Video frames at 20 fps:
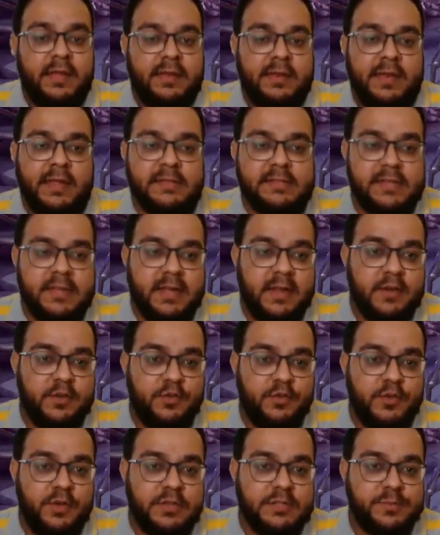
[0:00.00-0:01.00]
Next thing I
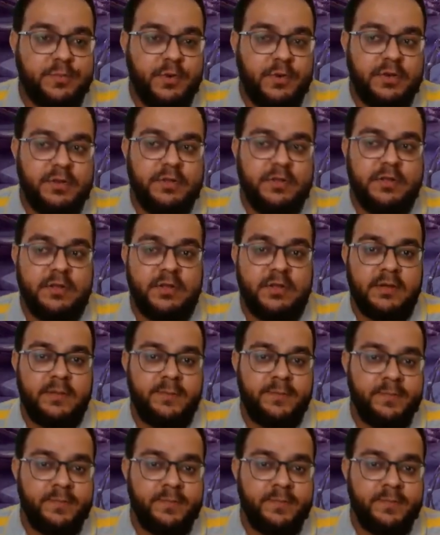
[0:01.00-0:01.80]
do is put the